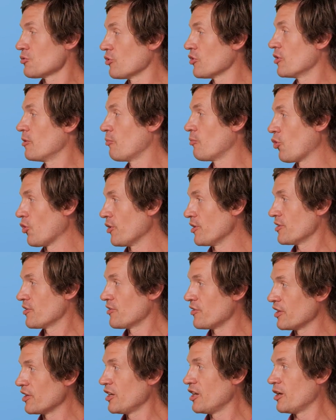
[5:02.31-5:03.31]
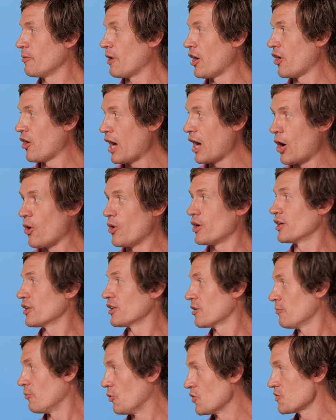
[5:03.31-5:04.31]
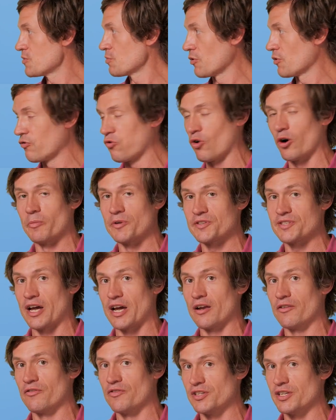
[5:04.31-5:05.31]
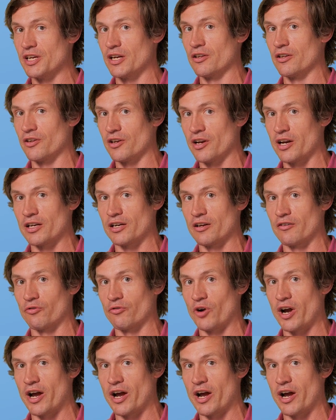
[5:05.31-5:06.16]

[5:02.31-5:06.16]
really important to thinking about how I get the most performance out of the data that I give